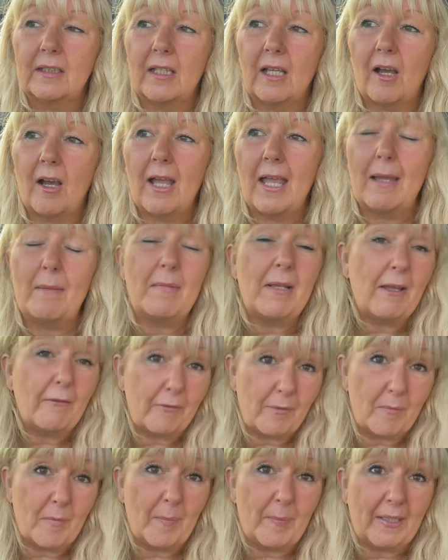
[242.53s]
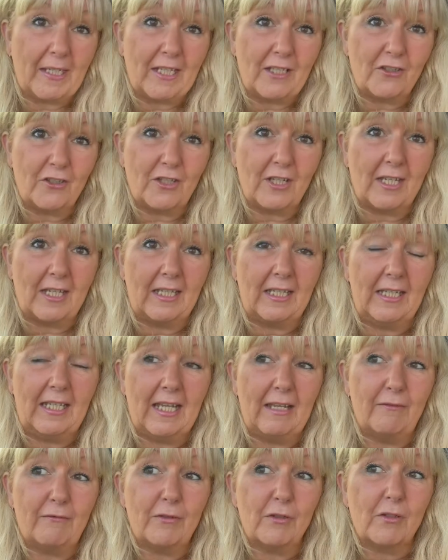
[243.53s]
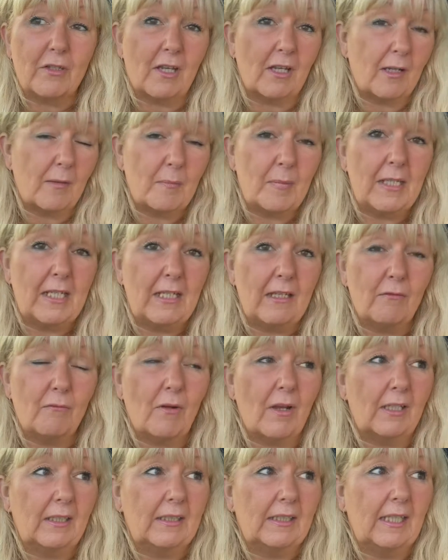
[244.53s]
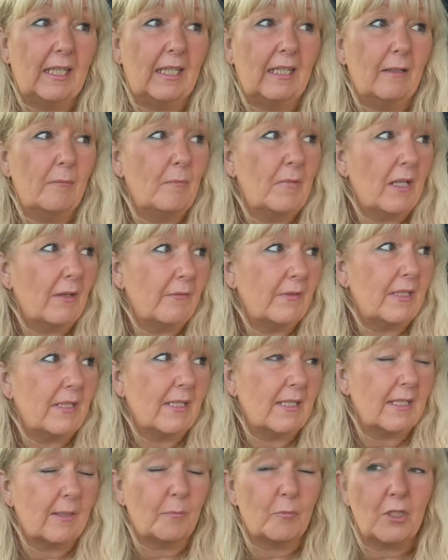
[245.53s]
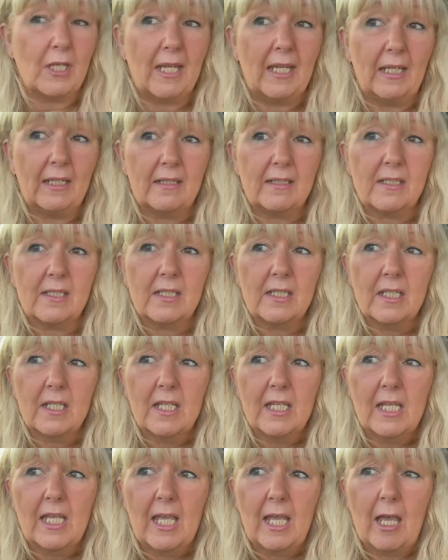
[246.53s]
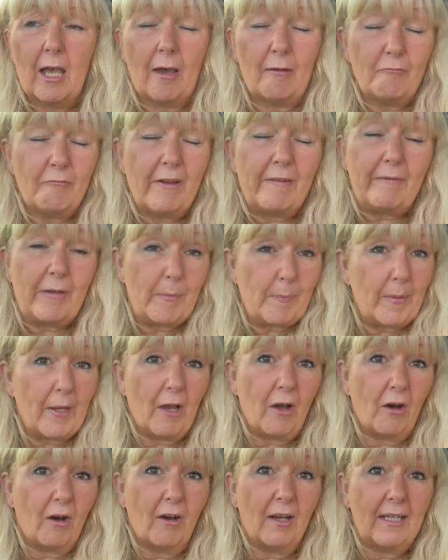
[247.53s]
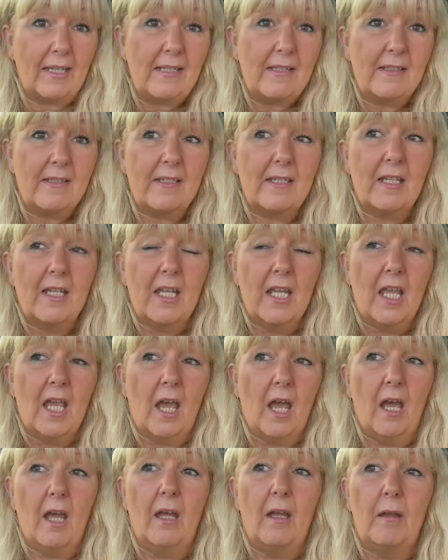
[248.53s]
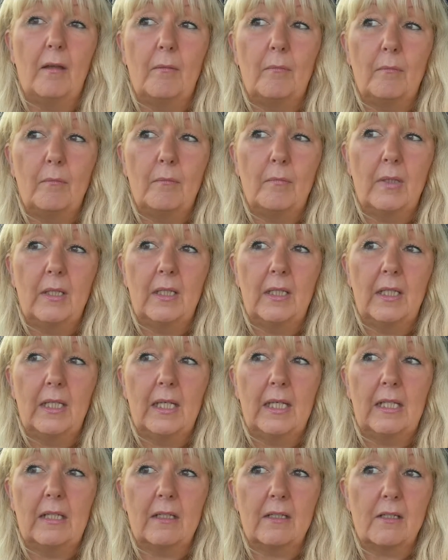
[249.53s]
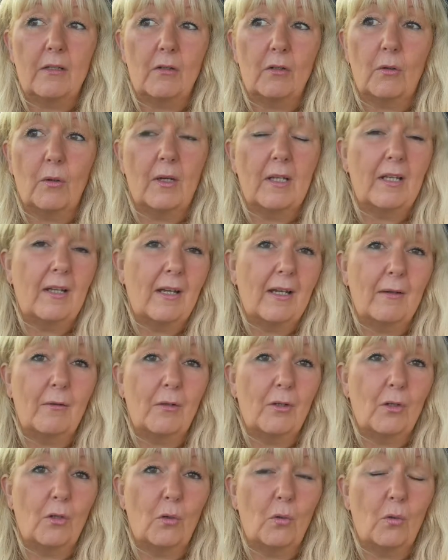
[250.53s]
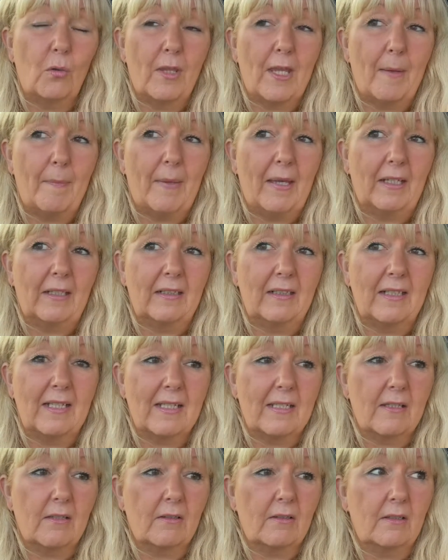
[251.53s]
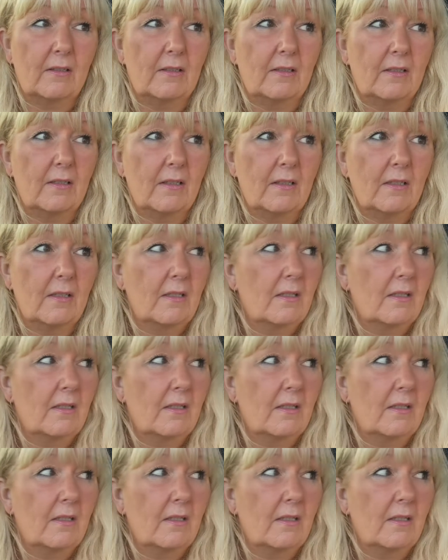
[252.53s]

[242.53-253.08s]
I am loving my PhD. It feels like completely the right thing. I'm loving the subject. I'm very behind. And I don't quite know how I'm going to claw that back unless I can.